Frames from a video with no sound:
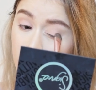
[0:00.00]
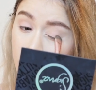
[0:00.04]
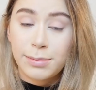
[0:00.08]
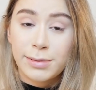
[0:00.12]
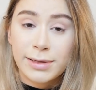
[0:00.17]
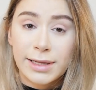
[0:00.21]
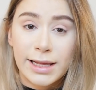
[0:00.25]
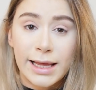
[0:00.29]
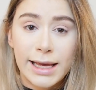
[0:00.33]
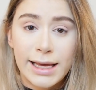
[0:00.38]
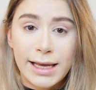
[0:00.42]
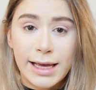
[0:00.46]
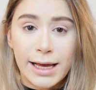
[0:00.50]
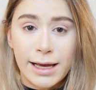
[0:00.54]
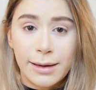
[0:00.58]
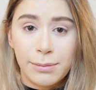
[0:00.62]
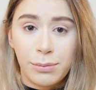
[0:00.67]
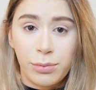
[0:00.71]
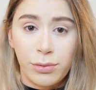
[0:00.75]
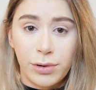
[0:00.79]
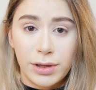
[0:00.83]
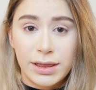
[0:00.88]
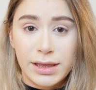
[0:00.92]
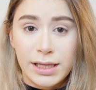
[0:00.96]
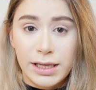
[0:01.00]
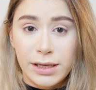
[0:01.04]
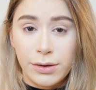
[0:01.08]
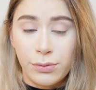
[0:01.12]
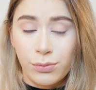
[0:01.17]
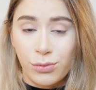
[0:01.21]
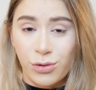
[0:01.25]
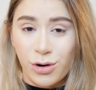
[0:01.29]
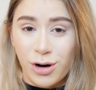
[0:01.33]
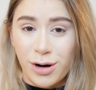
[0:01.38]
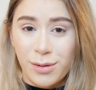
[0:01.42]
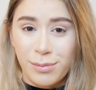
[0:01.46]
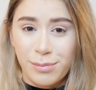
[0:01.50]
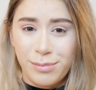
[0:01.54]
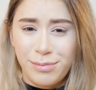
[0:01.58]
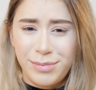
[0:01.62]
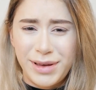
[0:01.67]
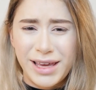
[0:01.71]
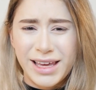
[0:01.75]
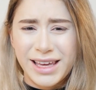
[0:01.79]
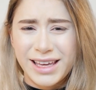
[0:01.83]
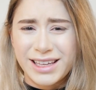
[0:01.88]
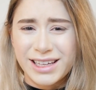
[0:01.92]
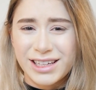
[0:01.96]
To play up with the warm
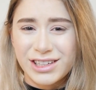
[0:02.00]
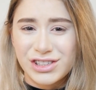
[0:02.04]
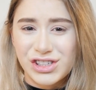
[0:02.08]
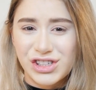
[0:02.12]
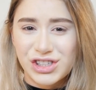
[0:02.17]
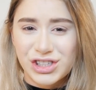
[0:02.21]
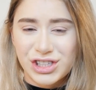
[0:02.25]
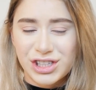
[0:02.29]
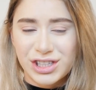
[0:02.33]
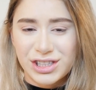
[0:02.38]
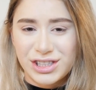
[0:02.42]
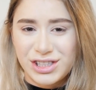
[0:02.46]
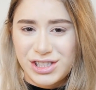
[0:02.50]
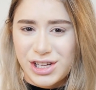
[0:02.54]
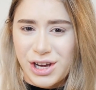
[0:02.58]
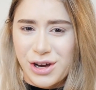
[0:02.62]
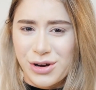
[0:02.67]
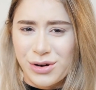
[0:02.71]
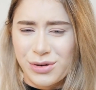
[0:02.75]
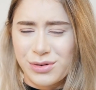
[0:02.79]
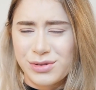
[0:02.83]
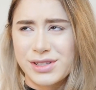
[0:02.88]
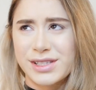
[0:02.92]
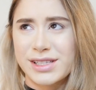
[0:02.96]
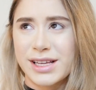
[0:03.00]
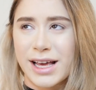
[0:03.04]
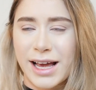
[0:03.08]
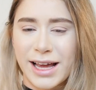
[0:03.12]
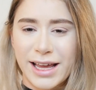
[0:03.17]
pinkish tones,